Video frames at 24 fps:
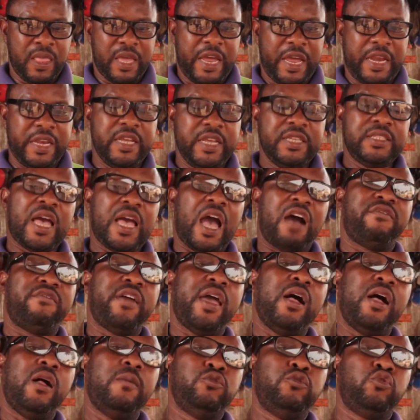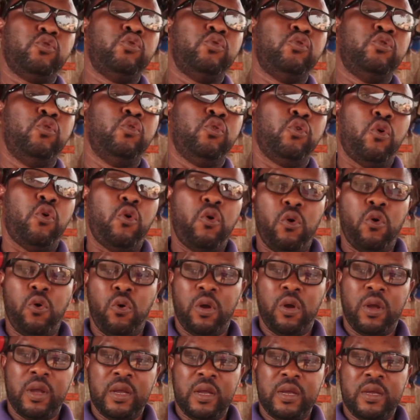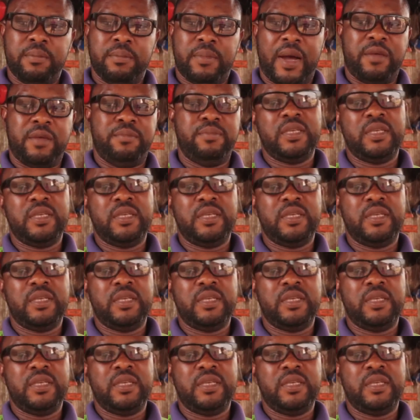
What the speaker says: And this has helped to grow my